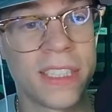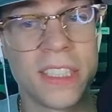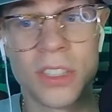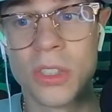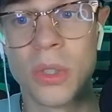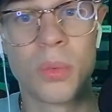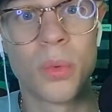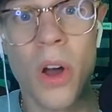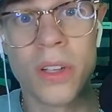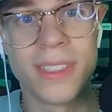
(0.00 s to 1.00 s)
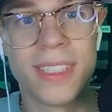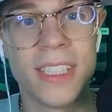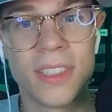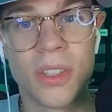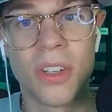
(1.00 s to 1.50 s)
These are runs.
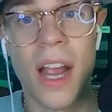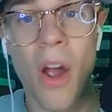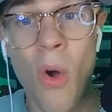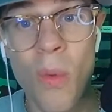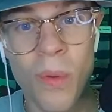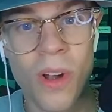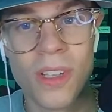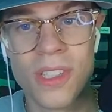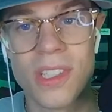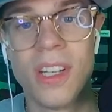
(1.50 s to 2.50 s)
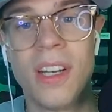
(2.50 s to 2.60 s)
These are home runs.